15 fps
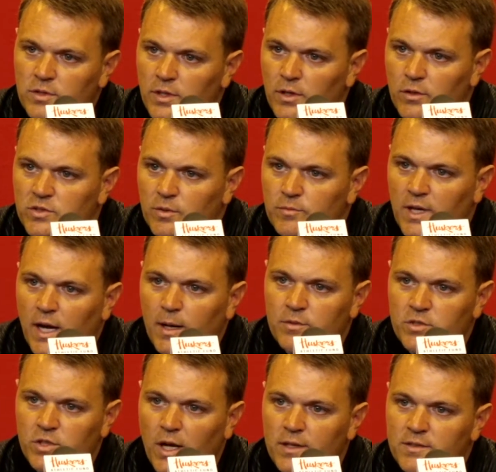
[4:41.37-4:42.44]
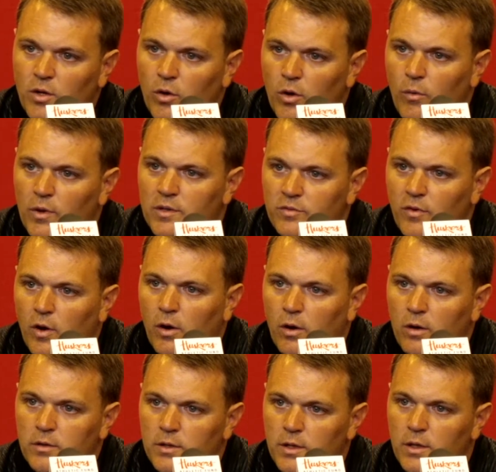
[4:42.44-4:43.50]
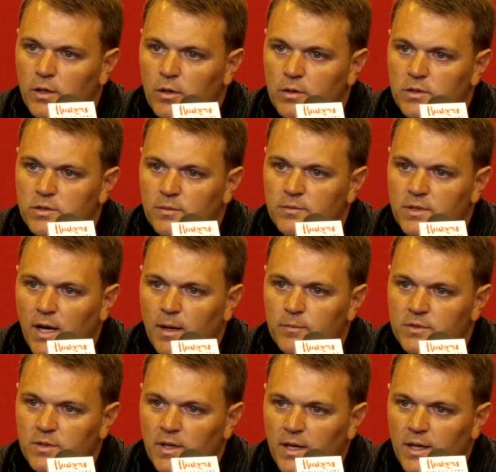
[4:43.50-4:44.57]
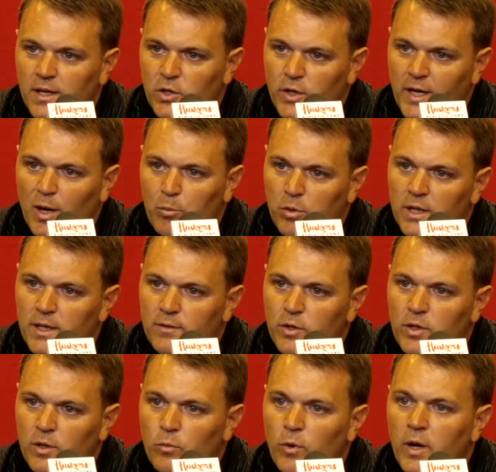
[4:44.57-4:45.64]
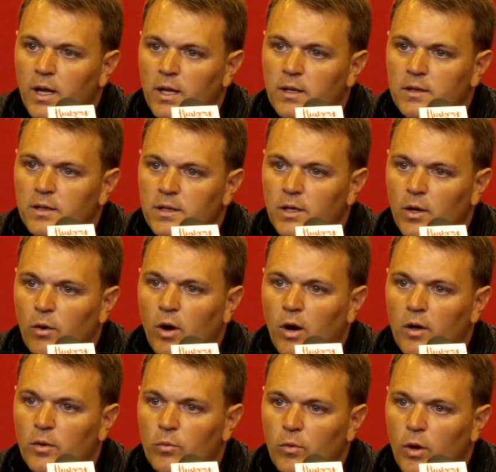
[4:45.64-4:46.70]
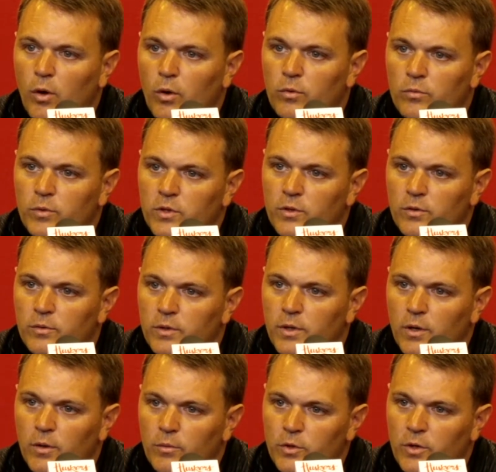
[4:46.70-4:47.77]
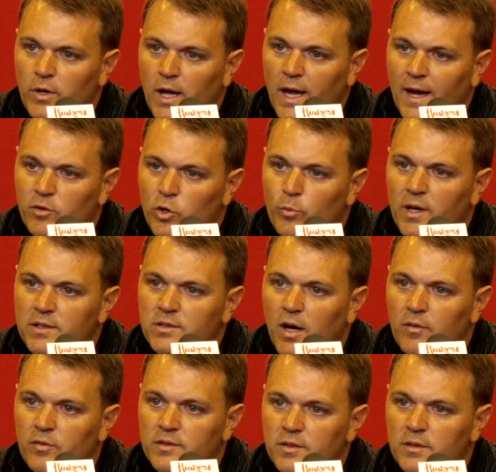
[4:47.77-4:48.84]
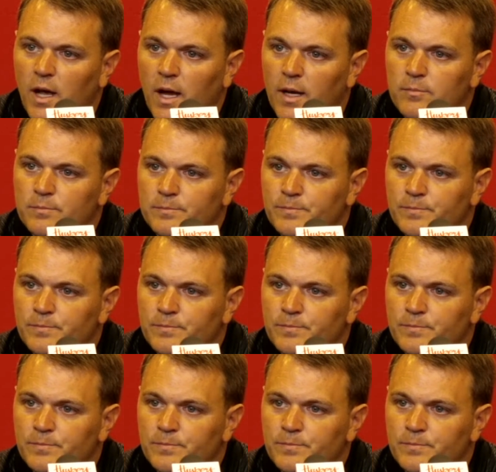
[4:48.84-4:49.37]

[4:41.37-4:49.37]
You know, sometimes shots don't always fall, you know, and sometimes you got to believe you can win, you know, on the road when you're, you know, when you're not having your best offense tonight.